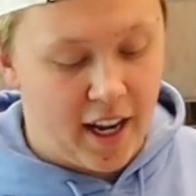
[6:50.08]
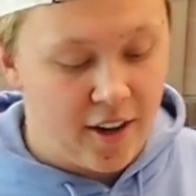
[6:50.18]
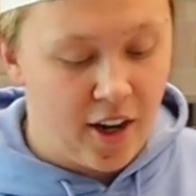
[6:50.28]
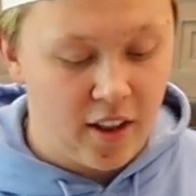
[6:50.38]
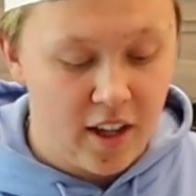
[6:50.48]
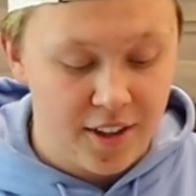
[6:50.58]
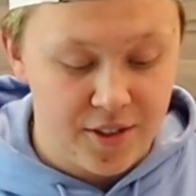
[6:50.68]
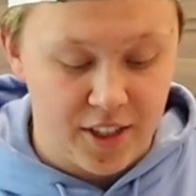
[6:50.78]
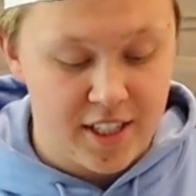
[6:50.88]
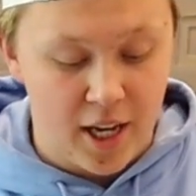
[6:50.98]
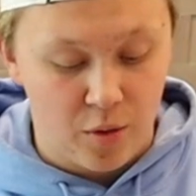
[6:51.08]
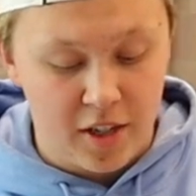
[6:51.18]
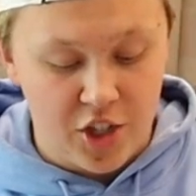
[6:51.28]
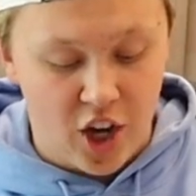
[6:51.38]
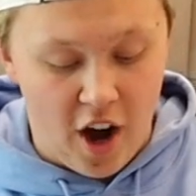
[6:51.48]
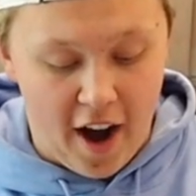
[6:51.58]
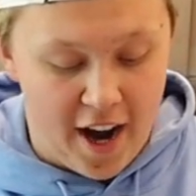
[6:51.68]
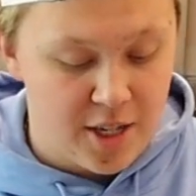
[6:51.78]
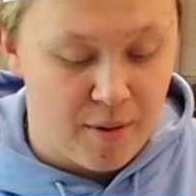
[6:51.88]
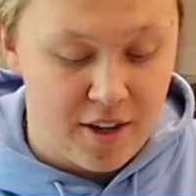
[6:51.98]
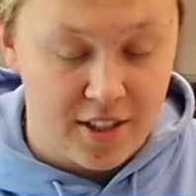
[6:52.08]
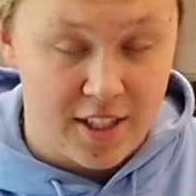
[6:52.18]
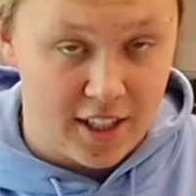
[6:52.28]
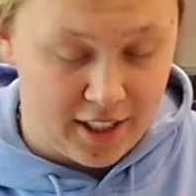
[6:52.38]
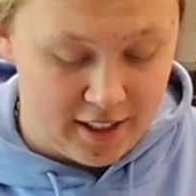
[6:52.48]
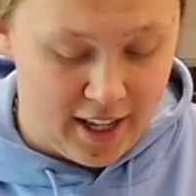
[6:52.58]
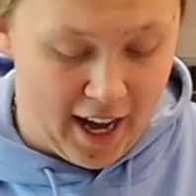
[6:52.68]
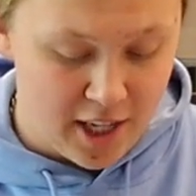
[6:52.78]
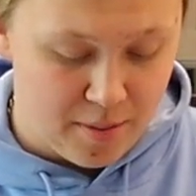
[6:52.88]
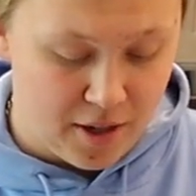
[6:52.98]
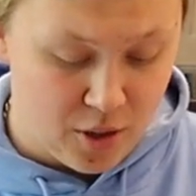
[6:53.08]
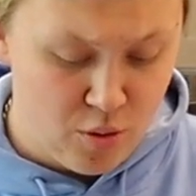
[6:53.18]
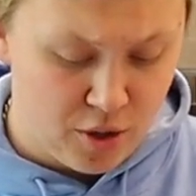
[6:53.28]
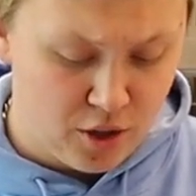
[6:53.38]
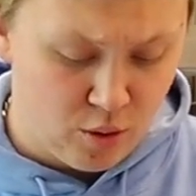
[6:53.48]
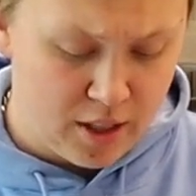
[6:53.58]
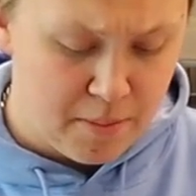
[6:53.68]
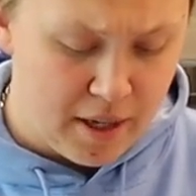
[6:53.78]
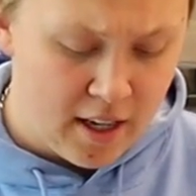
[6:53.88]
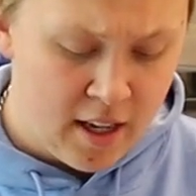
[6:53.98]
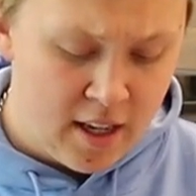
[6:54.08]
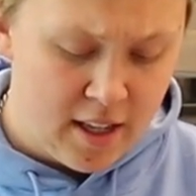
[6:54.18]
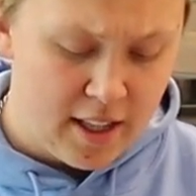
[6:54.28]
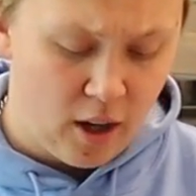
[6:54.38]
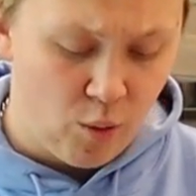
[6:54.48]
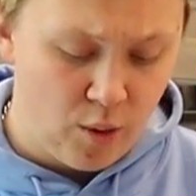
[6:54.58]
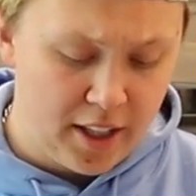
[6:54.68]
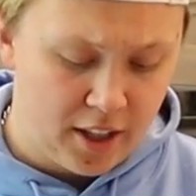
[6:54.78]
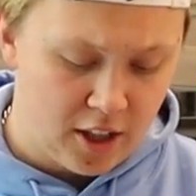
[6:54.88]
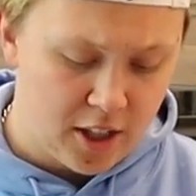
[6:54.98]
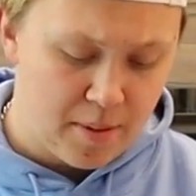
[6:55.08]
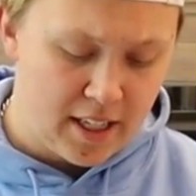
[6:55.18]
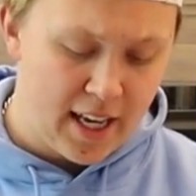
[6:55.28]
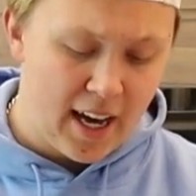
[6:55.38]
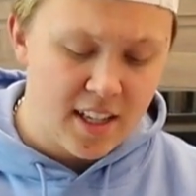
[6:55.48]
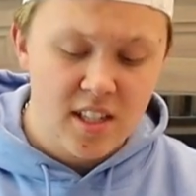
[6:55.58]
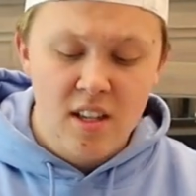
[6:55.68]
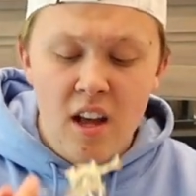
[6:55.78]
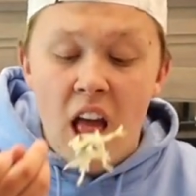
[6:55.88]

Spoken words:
I don't know how long those are gonna take. We're gonna try our hash browns, because you like hash browns. Ooh, they're crispy. They are really crispy, yes.